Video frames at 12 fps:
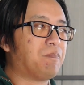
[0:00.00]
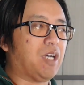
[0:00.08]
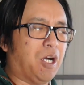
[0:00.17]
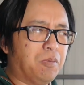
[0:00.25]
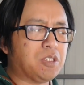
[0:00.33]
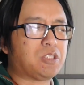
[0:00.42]

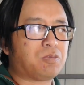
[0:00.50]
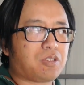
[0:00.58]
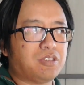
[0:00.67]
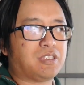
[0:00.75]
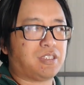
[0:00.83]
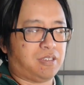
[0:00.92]
I was
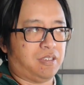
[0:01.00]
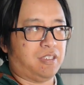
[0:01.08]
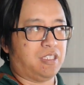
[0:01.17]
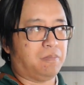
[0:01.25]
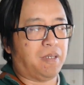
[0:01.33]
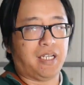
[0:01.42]

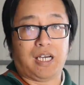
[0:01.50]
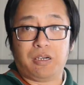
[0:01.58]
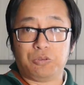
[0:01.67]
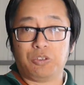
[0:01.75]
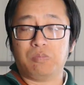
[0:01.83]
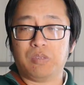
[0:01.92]
concerned about our
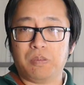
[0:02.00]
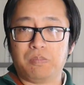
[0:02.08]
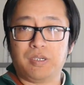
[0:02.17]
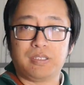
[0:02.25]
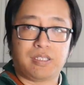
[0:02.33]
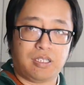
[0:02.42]
new
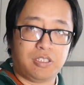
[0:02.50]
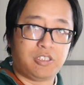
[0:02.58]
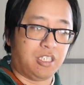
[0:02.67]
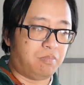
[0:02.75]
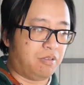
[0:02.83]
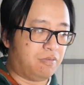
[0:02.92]
member that I
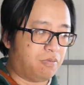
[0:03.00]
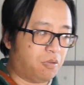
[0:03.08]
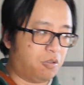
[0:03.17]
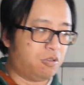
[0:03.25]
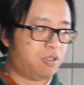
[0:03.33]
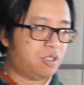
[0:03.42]
shared
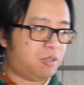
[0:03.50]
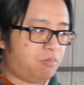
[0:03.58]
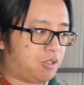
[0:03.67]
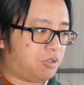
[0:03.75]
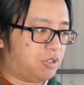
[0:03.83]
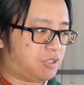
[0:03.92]
before,
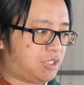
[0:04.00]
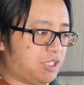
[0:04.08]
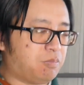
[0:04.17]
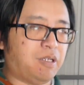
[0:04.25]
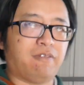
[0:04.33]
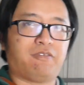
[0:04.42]
because he
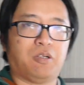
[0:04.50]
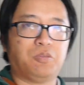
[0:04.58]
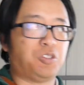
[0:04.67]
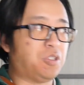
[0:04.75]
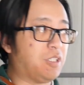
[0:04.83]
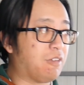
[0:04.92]
went from
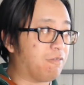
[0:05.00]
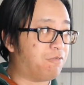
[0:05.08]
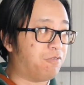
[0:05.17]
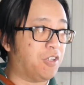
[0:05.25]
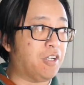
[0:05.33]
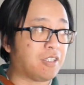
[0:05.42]
shooting
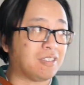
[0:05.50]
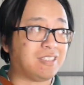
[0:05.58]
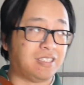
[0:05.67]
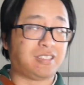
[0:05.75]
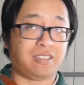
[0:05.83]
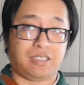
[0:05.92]
very
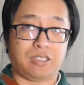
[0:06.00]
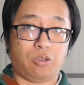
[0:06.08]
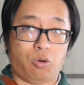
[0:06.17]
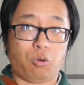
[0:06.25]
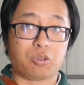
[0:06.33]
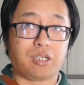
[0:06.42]
consistently,
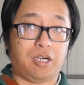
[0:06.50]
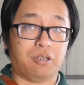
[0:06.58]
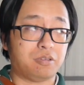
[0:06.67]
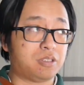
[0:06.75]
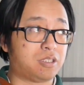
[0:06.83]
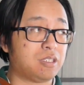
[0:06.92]
all
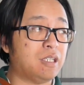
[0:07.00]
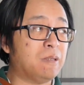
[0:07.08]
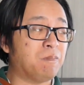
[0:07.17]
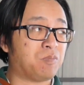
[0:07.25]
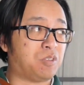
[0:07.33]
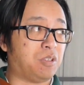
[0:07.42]
golds,
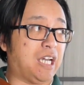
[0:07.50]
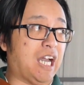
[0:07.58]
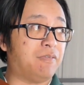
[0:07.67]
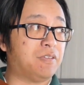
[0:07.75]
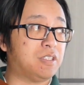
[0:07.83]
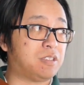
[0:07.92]
to
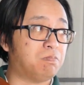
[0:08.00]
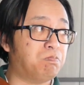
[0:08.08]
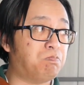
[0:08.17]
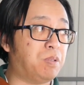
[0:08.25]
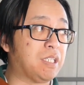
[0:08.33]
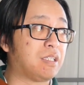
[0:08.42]
having this
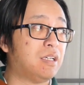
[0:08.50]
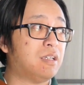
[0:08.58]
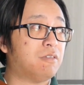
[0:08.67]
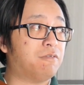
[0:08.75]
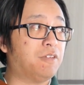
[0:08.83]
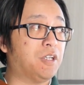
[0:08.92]
big
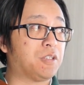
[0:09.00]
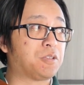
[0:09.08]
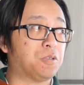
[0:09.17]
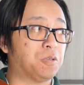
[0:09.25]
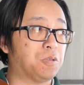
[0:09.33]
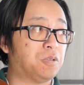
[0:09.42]

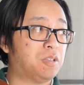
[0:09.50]
vertical